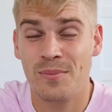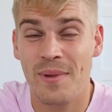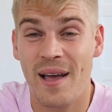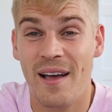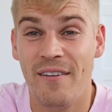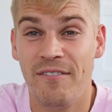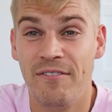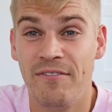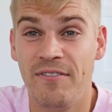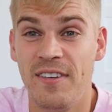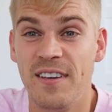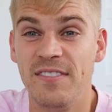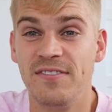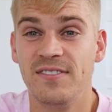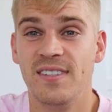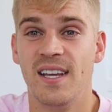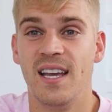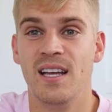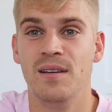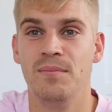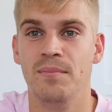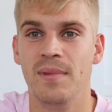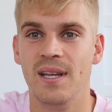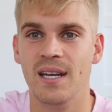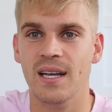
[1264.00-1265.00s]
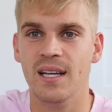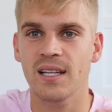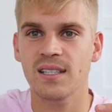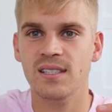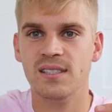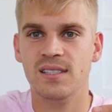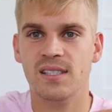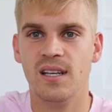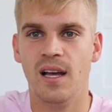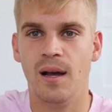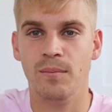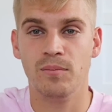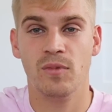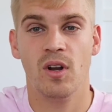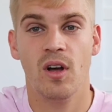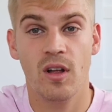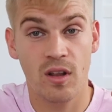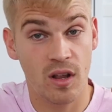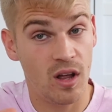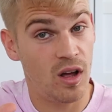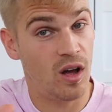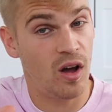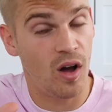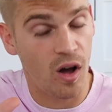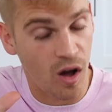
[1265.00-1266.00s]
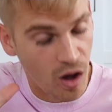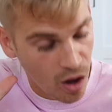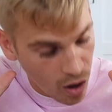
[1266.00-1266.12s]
about 15 minutes, I'm not